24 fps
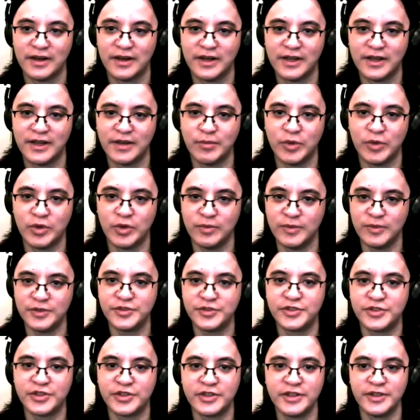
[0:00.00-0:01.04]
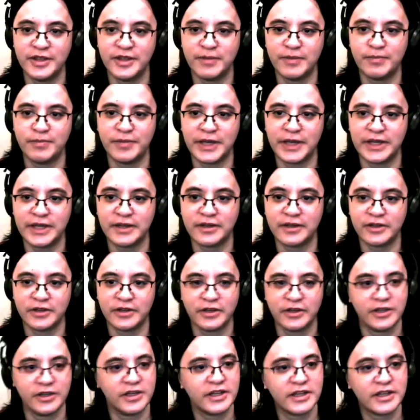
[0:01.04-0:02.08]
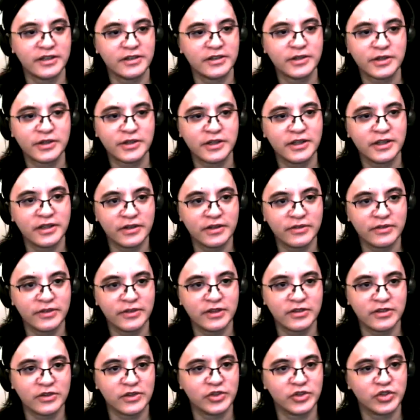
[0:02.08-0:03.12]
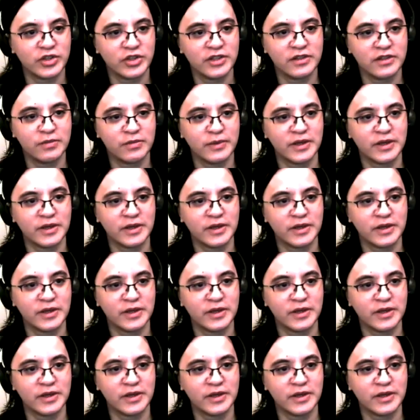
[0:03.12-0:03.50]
am almost certain that Ben could answer a lot of these questions,